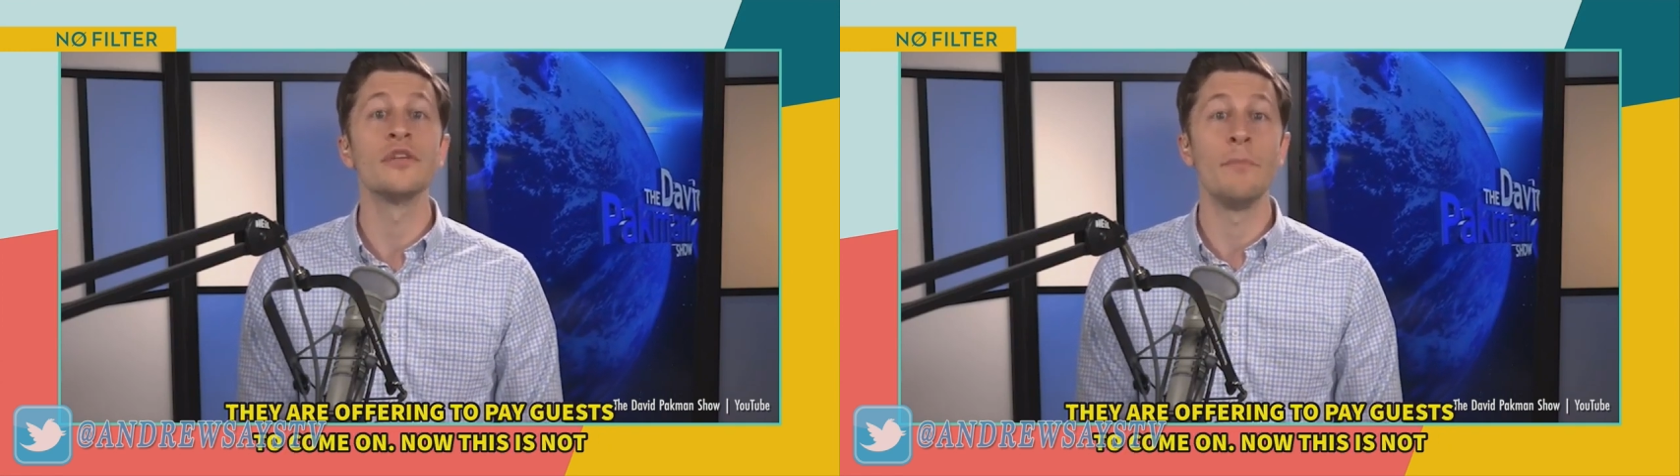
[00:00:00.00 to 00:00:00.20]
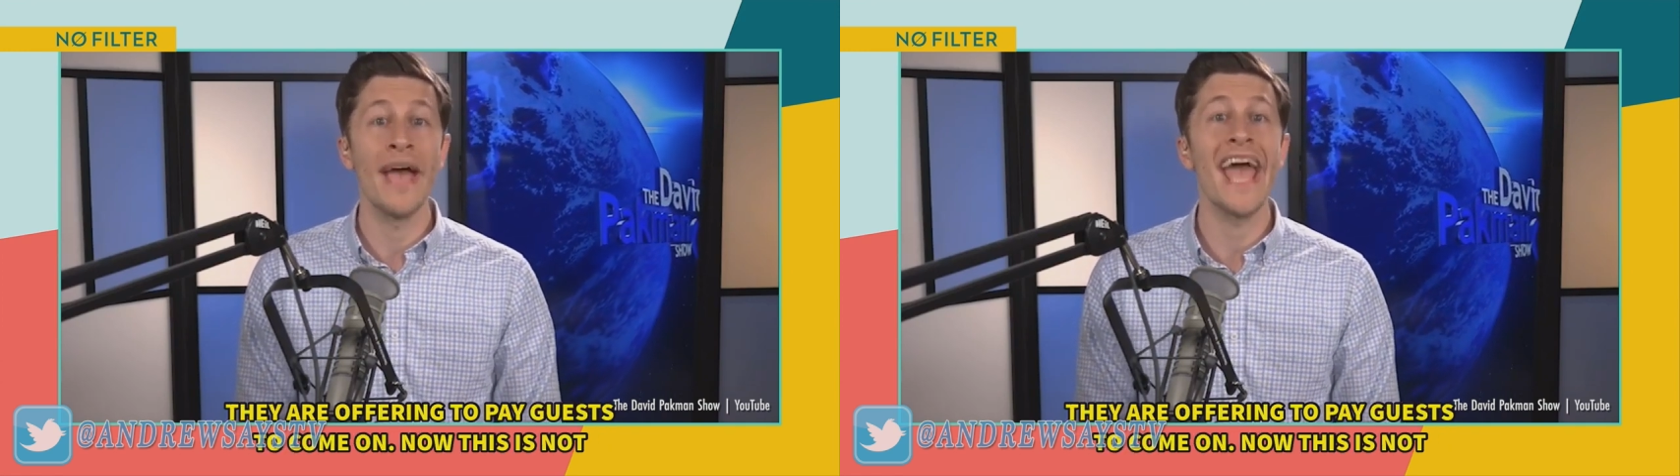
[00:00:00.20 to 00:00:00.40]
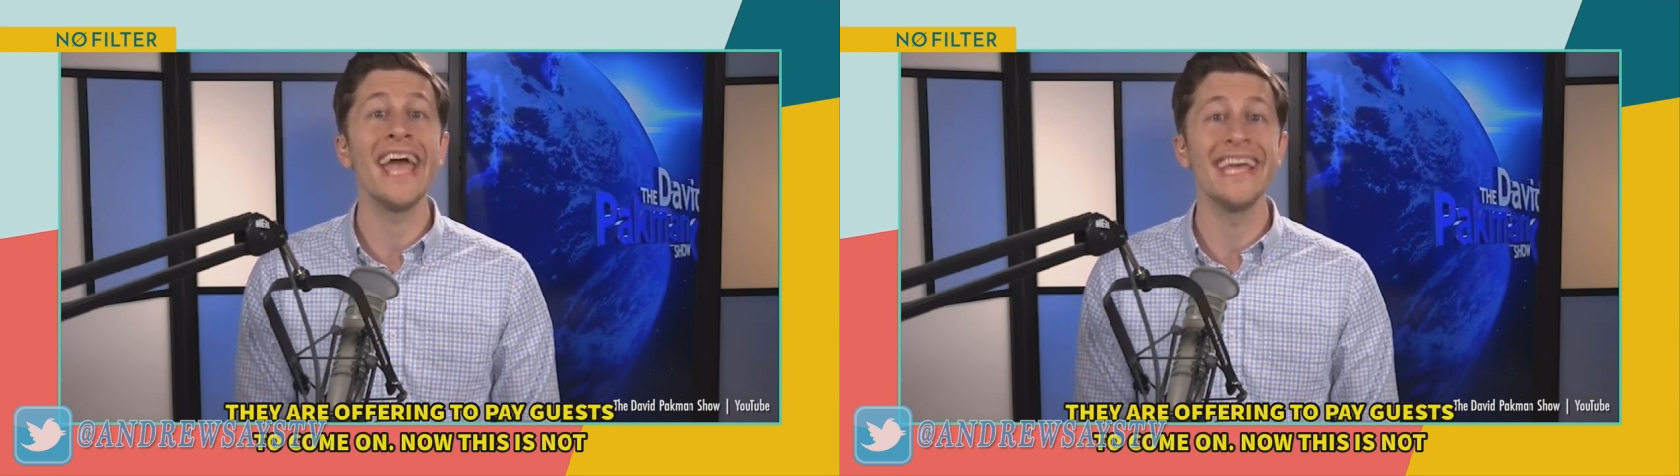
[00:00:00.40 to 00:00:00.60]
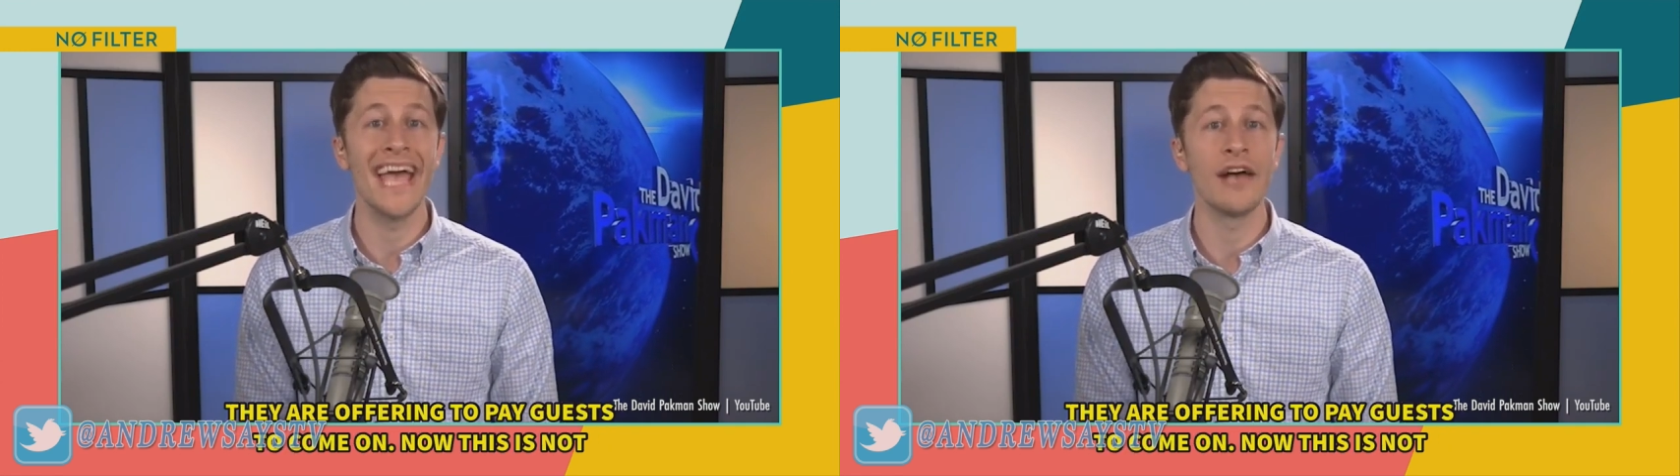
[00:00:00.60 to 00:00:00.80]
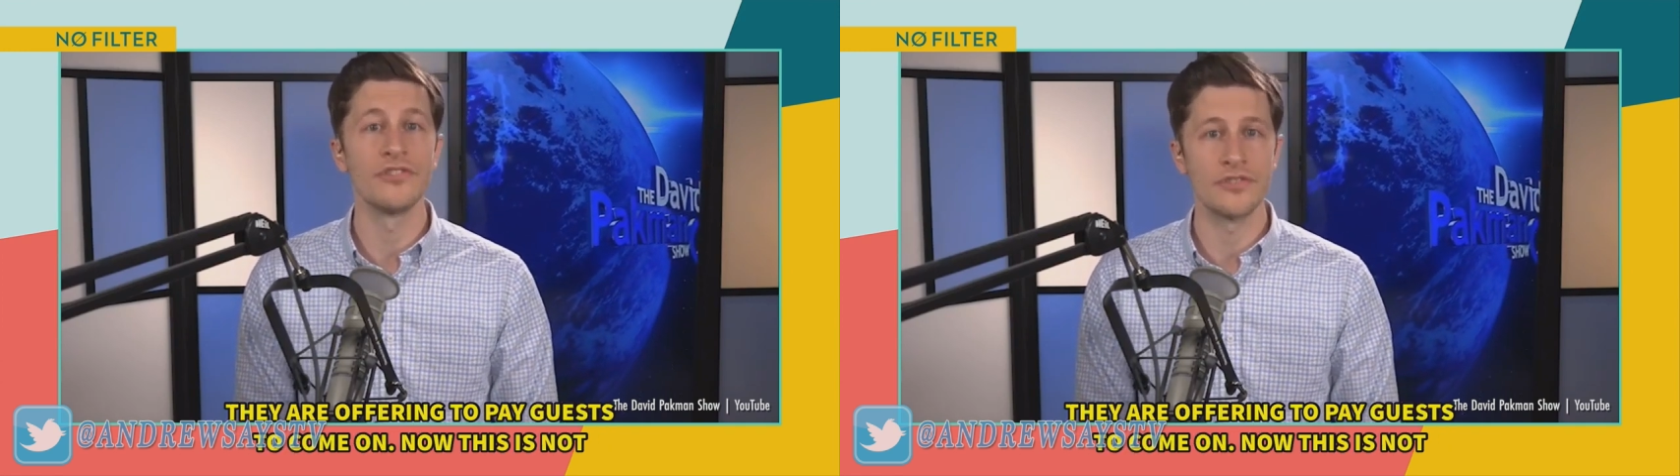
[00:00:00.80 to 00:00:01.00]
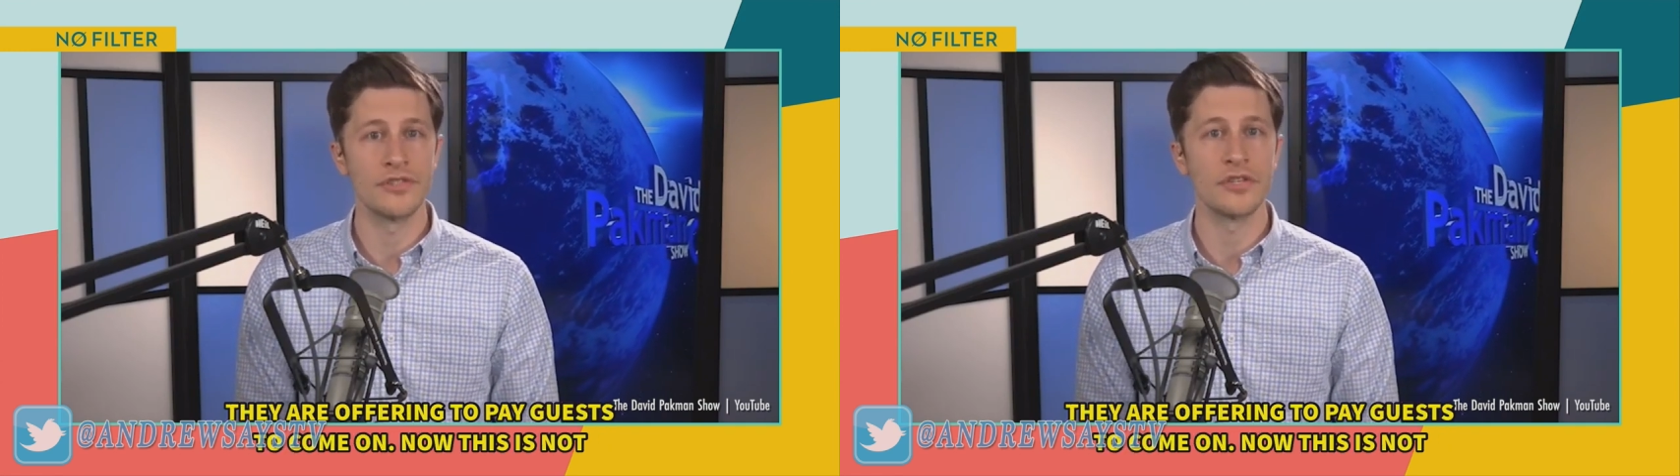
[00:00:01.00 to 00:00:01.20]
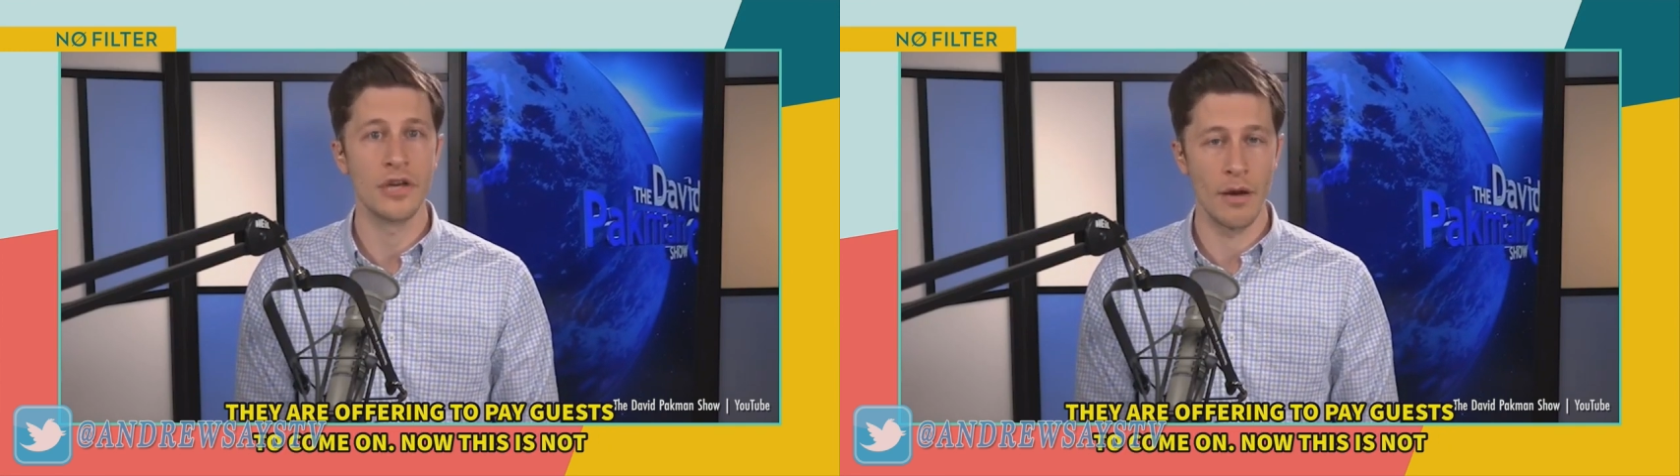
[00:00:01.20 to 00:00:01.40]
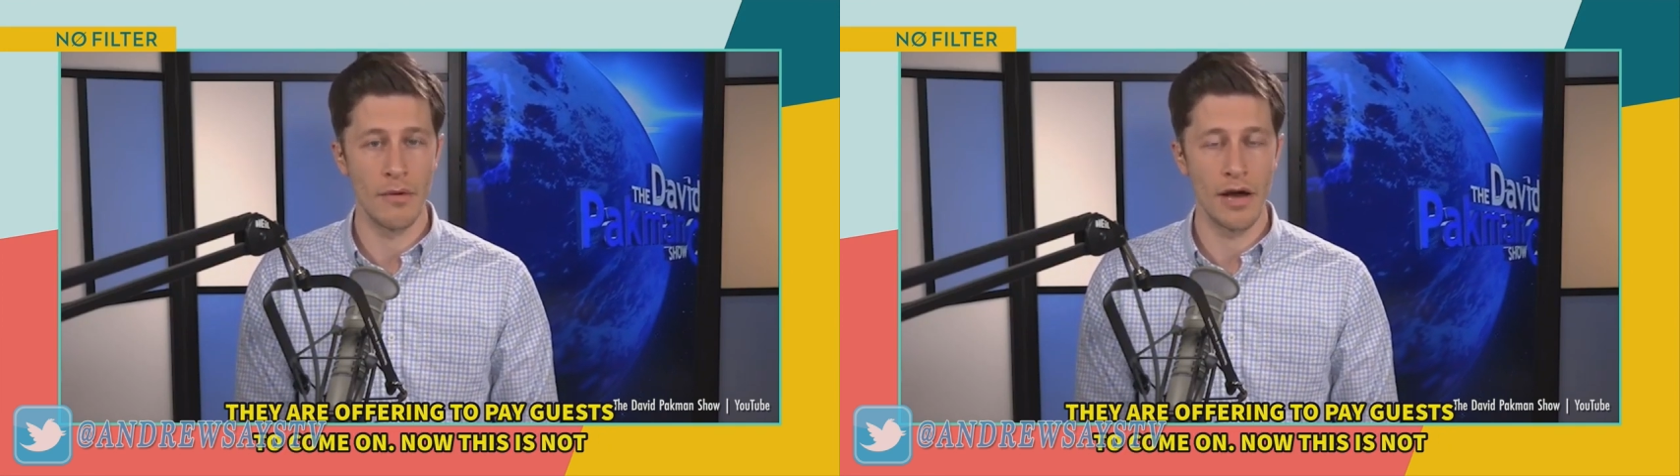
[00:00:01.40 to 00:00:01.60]
to pay guests to
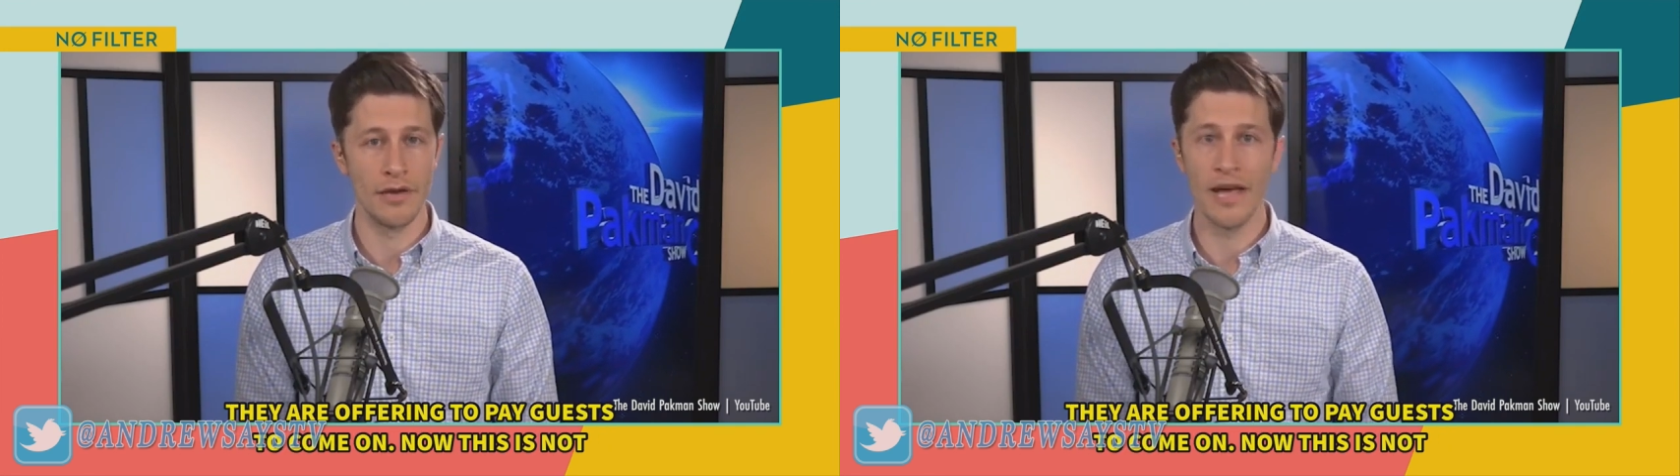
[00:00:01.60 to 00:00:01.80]
come on.